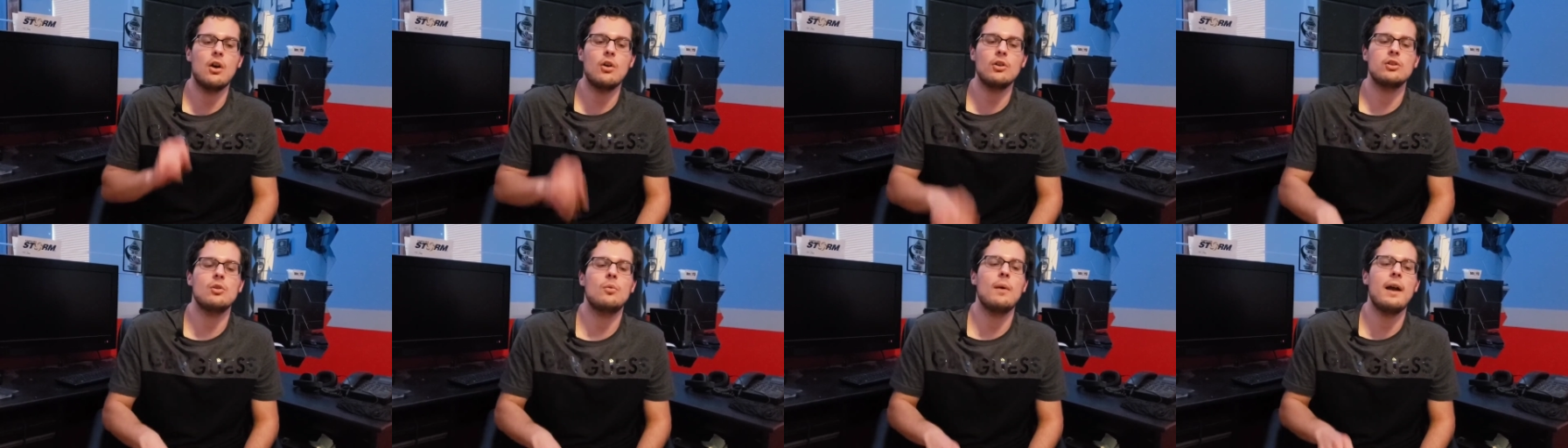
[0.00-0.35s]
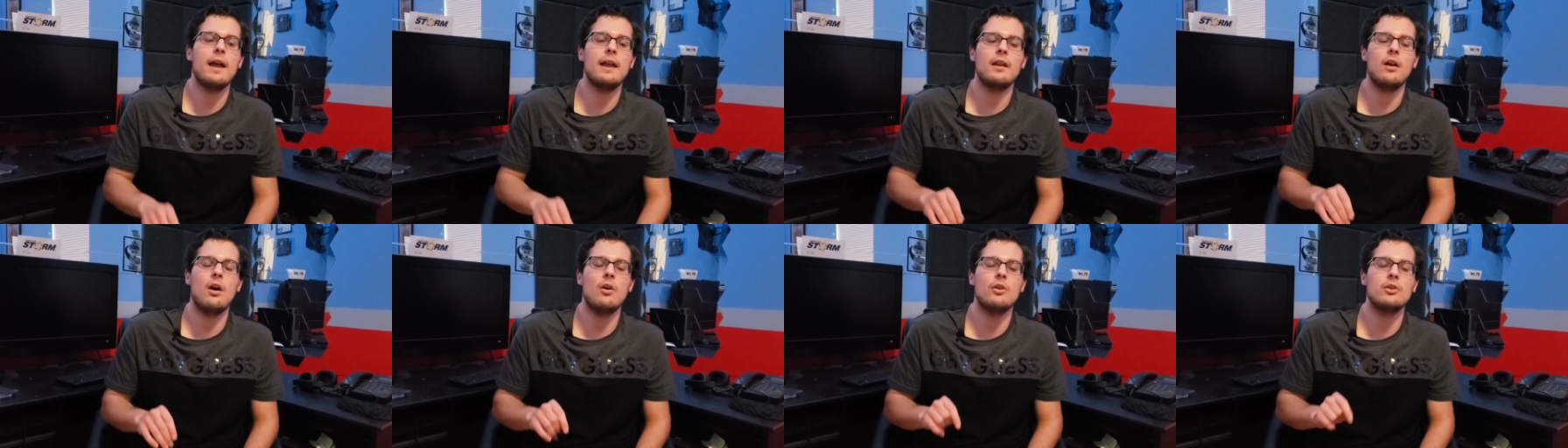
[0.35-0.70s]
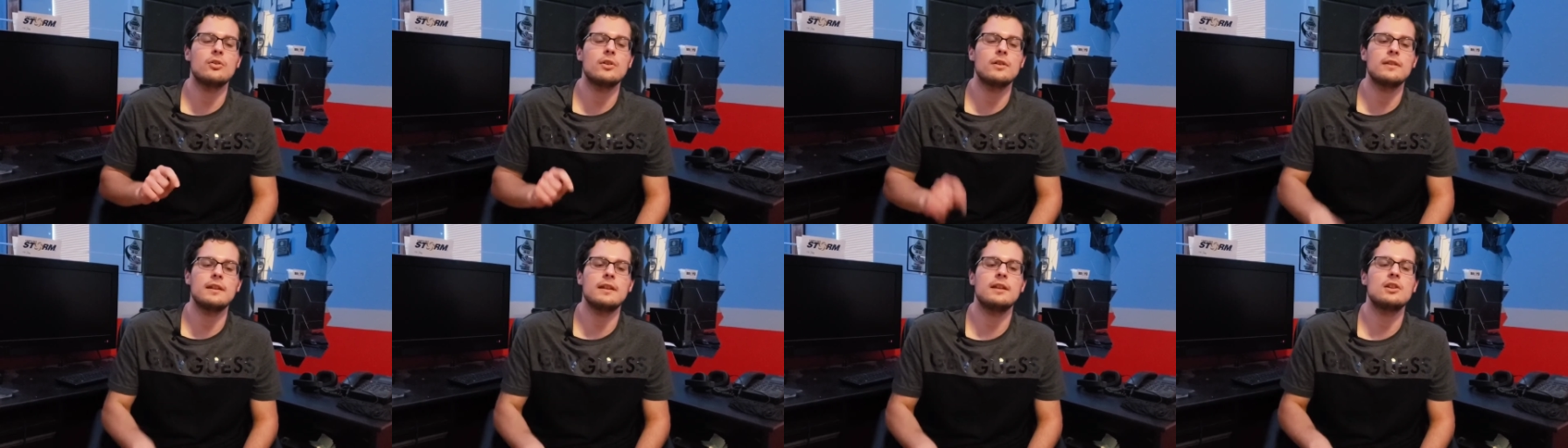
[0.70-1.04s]
Oh, you went. Oh,
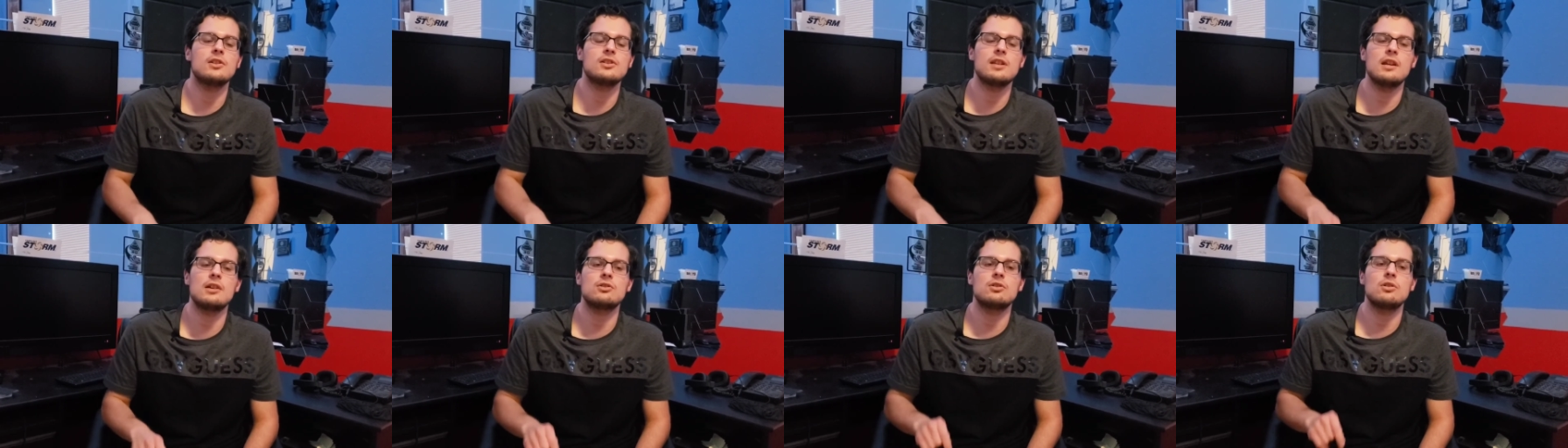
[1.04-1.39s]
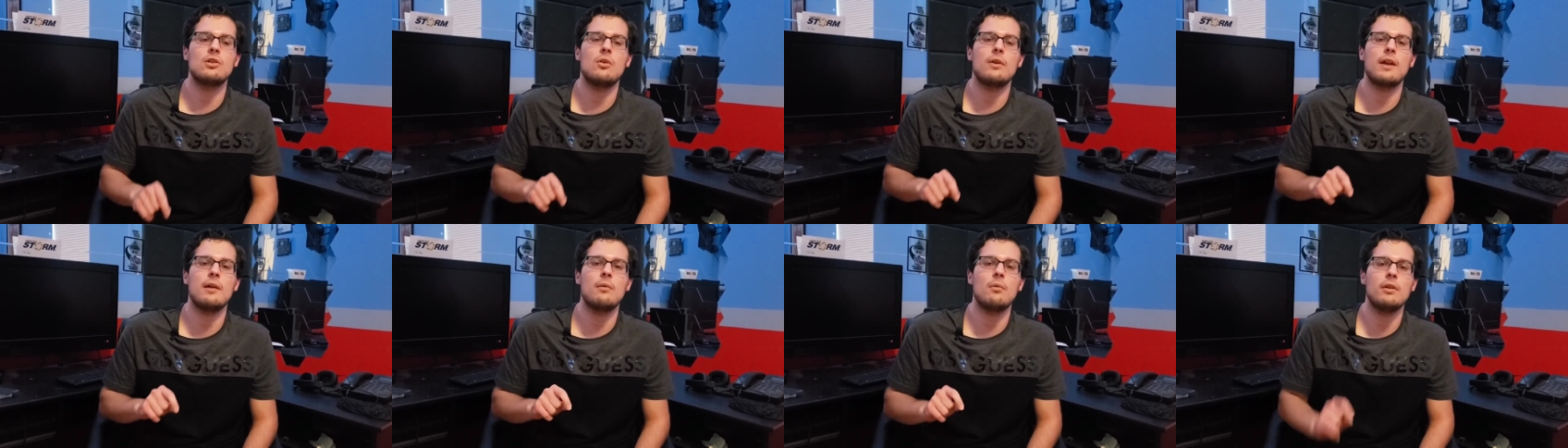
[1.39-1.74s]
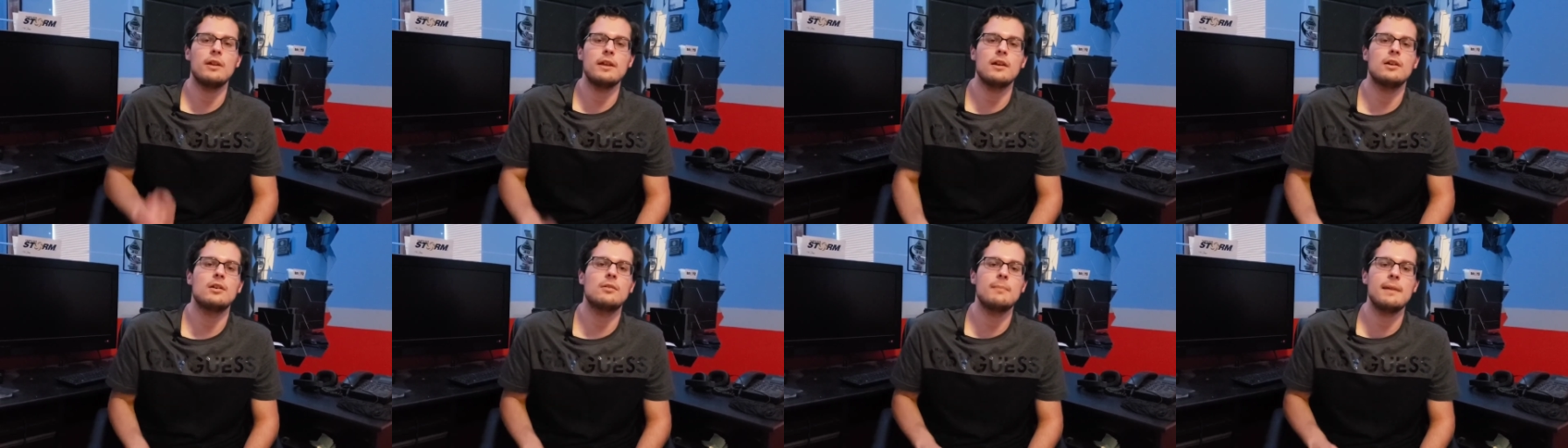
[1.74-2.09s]
you're in the intersection. Okay,
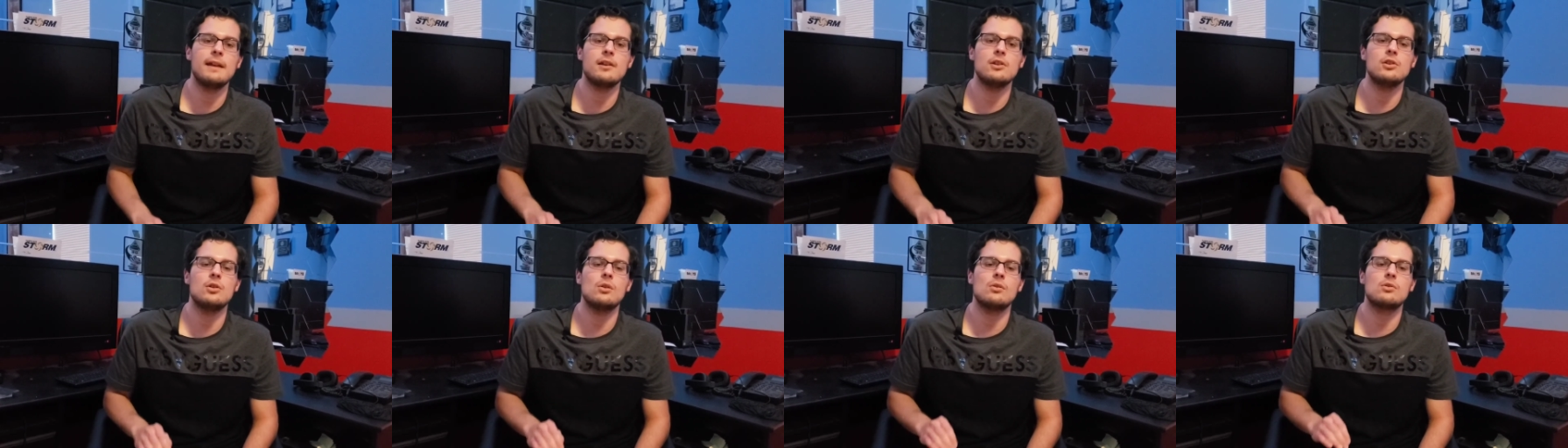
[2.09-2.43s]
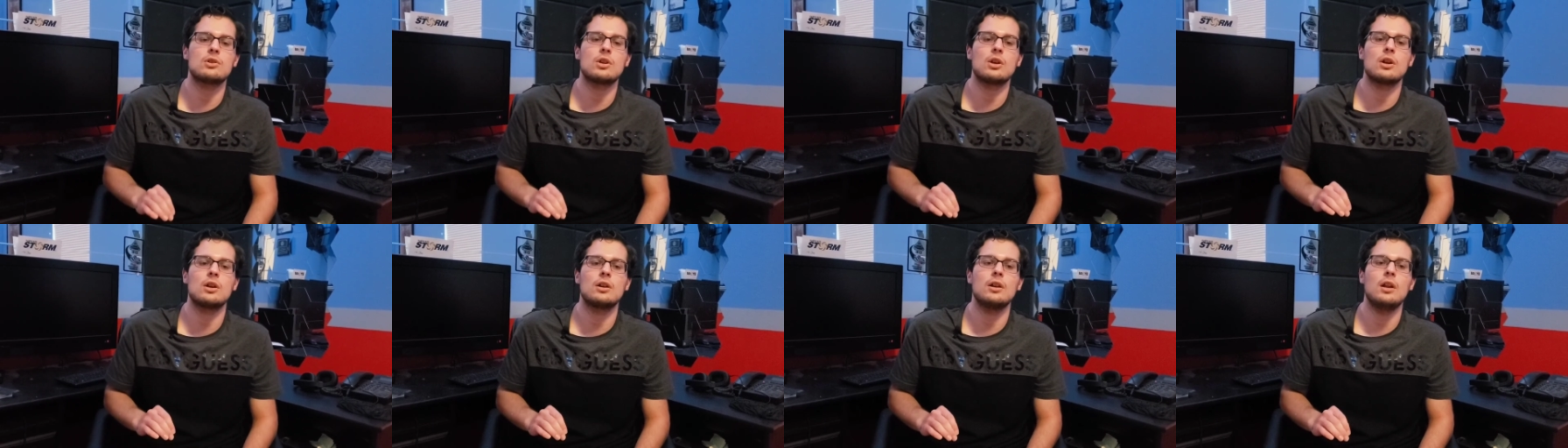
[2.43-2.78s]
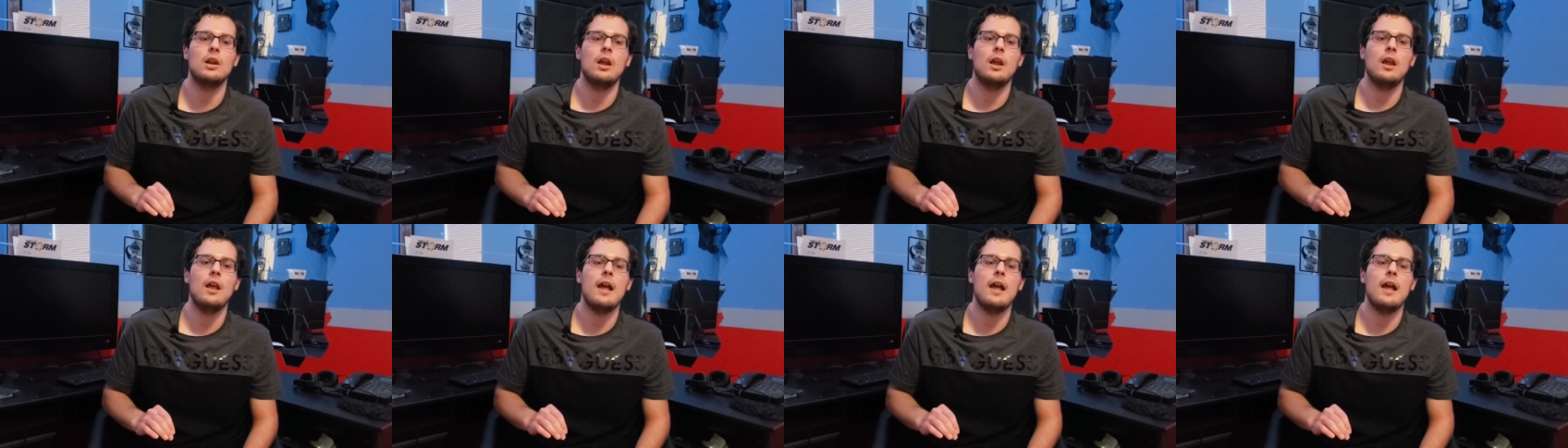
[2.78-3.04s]
well here, make a U-turn.